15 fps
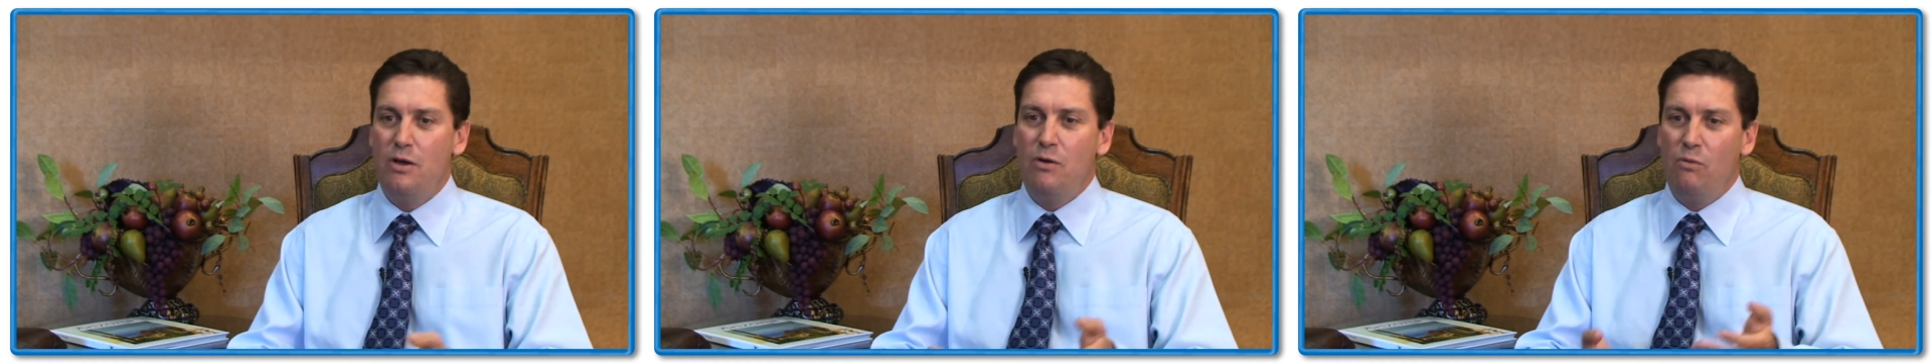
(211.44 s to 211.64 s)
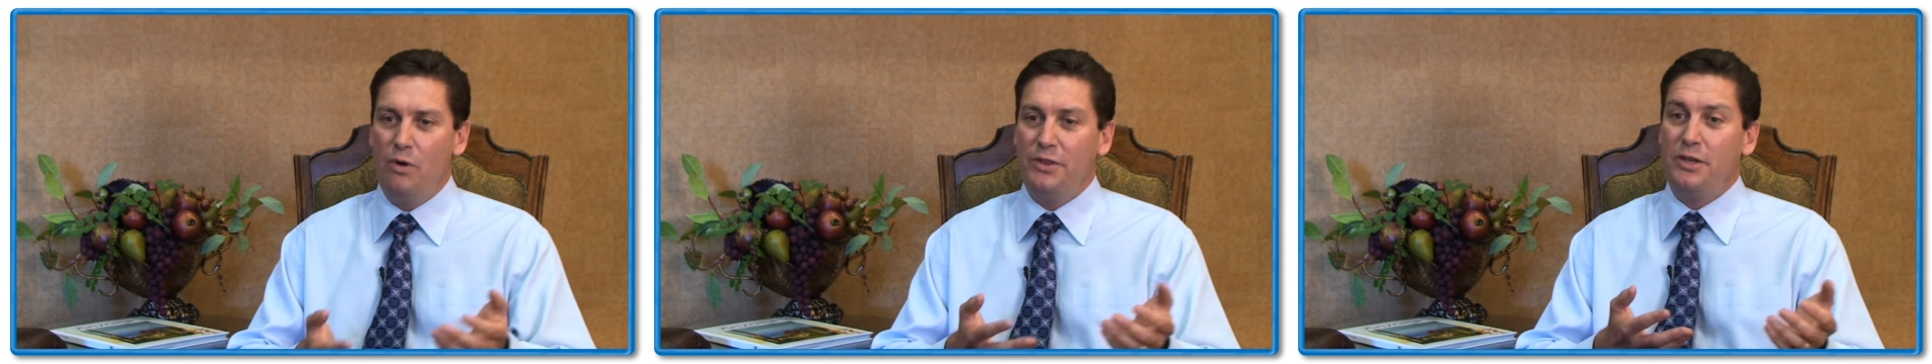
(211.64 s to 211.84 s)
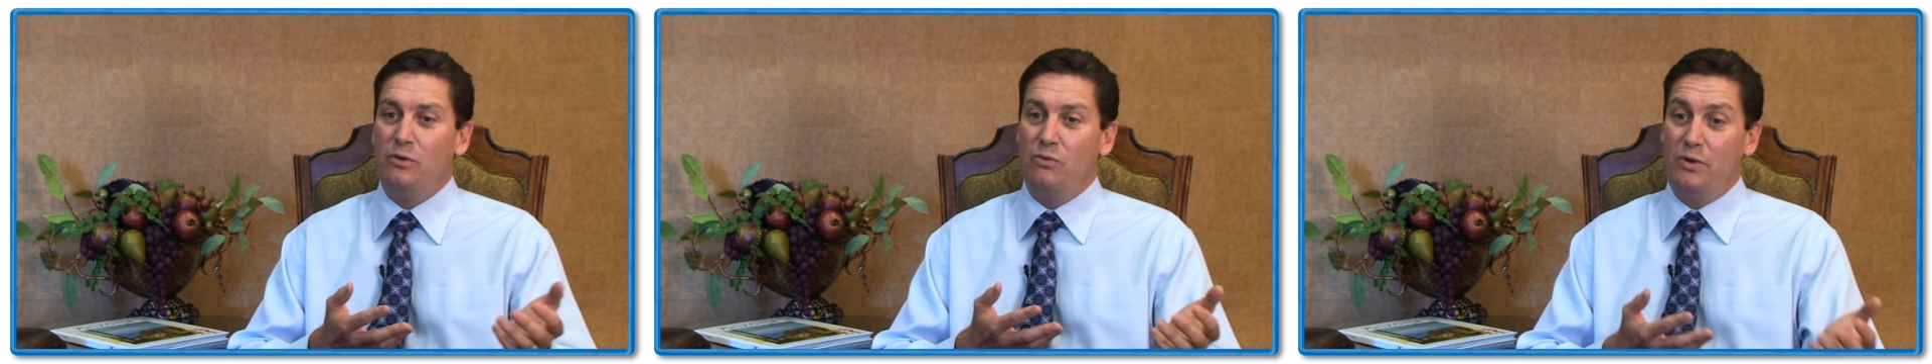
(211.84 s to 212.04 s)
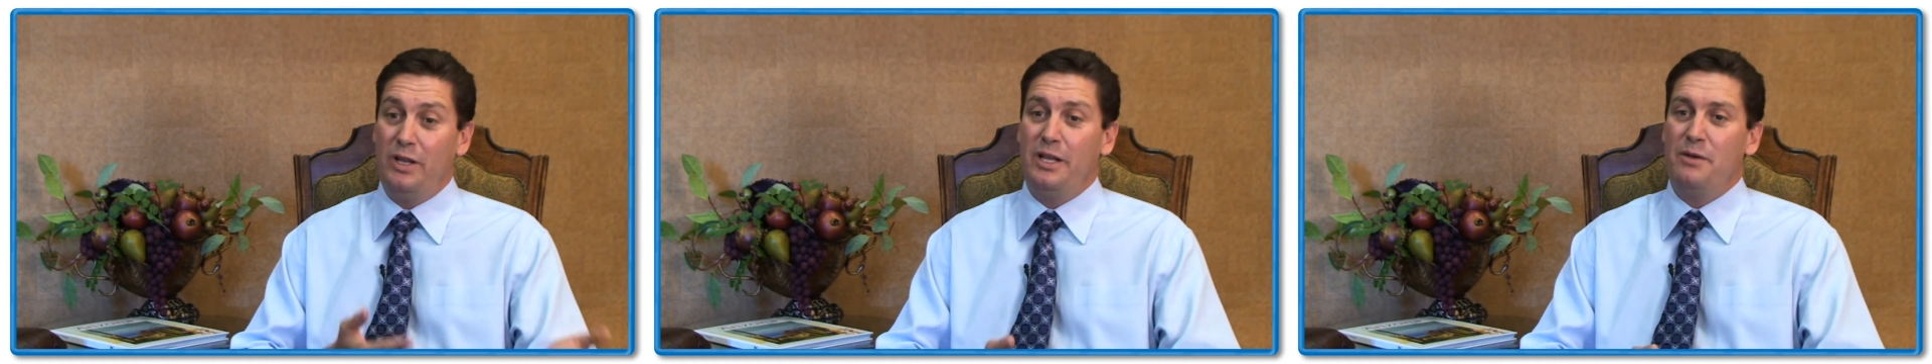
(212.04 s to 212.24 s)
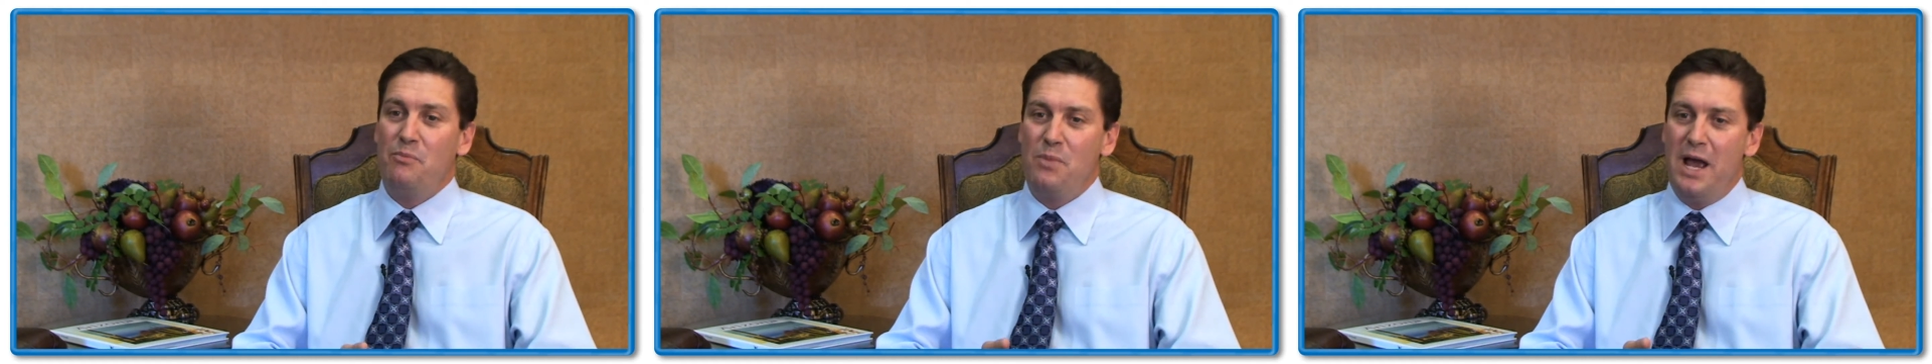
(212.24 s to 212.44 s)
what the
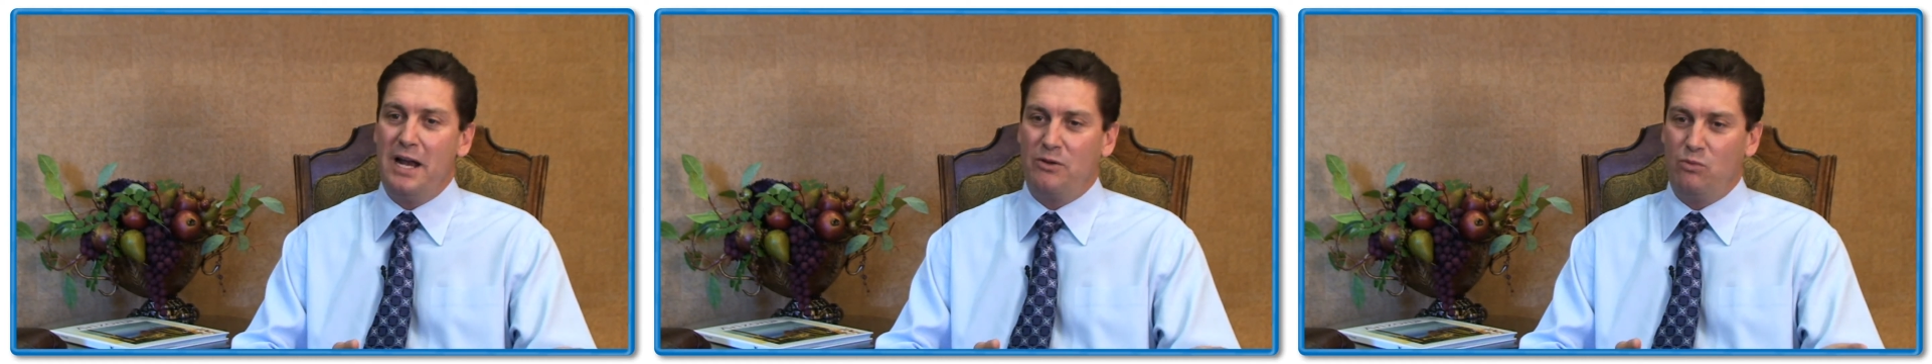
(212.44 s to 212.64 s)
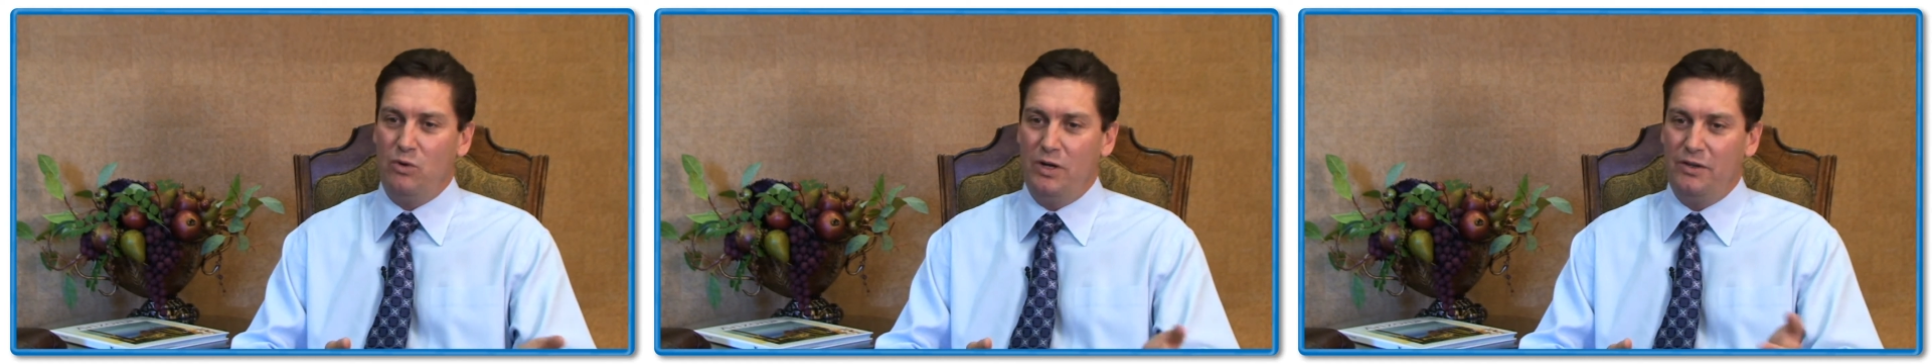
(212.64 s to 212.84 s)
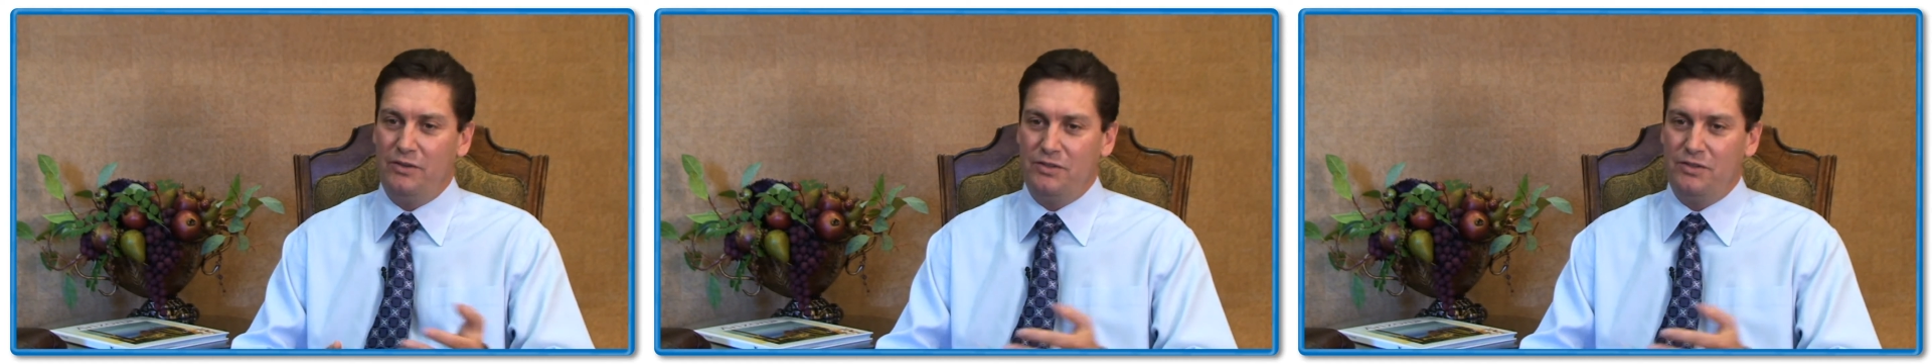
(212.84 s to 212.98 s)
real impact was,